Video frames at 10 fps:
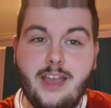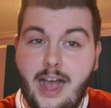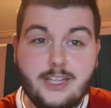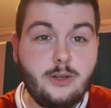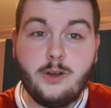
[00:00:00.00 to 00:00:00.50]

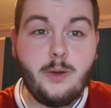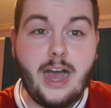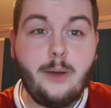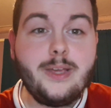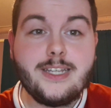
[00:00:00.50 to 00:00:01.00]
I don't know
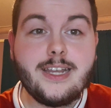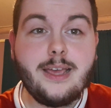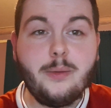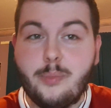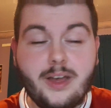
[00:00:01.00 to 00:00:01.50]
how he did
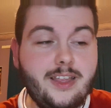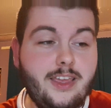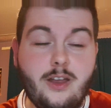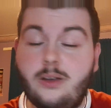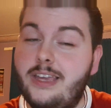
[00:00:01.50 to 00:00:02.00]
it, but
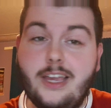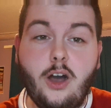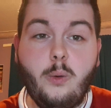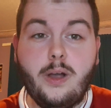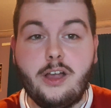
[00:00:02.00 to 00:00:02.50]
you know, he
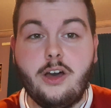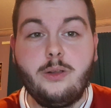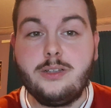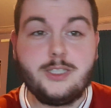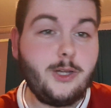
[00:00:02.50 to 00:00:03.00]
got 1
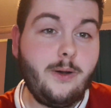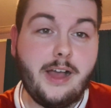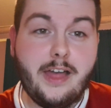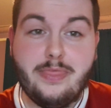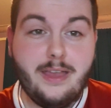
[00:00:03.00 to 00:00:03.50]
goal, so
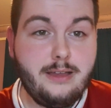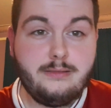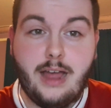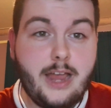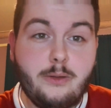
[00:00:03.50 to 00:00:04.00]

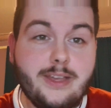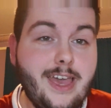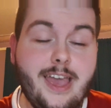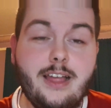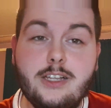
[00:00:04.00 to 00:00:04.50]
I don't
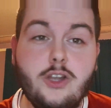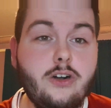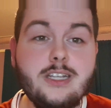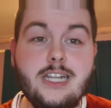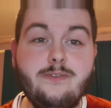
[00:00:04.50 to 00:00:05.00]
care. As
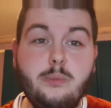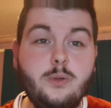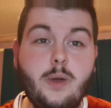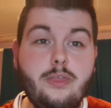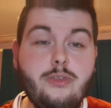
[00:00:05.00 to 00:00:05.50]
long as
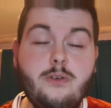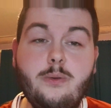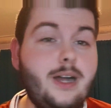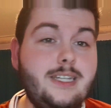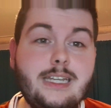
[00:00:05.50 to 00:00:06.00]
Liverpool went
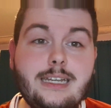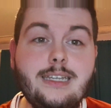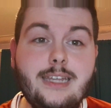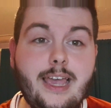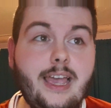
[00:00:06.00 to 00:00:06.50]
through, I
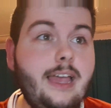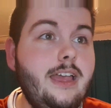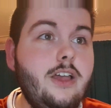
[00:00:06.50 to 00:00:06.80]
didn't care.